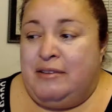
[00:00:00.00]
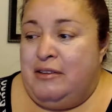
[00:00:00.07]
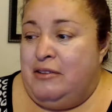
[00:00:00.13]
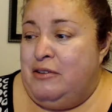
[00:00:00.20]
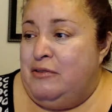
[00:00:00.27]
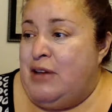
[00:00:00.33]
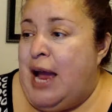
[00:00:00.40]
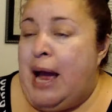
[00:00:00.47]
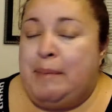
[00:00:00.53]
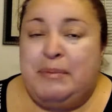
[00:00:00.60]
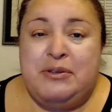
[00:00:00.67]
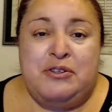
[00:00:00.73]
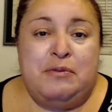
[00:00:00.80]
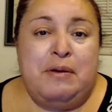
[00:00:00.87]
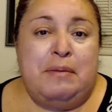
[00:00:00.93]
that
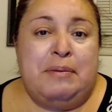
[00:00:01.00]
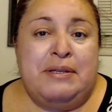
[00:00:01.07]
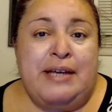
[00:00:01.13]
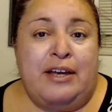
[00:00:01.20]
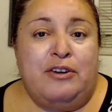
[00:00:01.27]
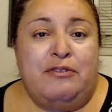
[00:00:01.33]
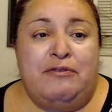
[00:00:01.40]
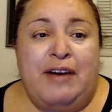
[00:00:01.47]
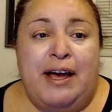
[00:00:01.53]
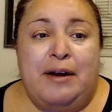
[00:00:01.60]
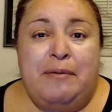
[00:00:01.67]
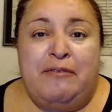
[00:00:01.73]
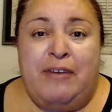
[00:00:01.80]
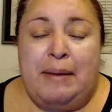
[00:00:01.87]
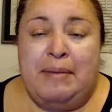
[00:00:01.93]
happens to be a potato
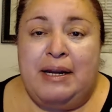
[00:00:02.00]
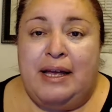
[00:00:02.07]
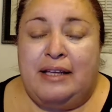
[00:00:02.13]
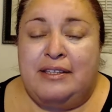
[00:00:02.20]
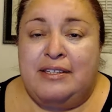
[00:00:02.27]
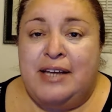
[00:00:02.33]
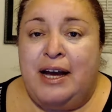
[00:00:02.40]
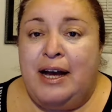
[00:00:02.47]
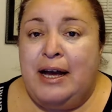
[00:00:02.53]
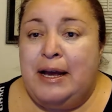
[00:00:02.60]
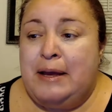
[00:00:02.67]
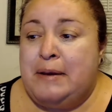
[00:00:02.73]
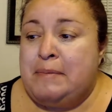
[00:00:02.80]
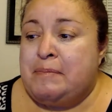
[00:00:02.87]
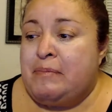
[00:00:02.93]
famine at the
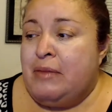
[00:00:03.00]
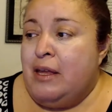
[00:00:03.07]
time.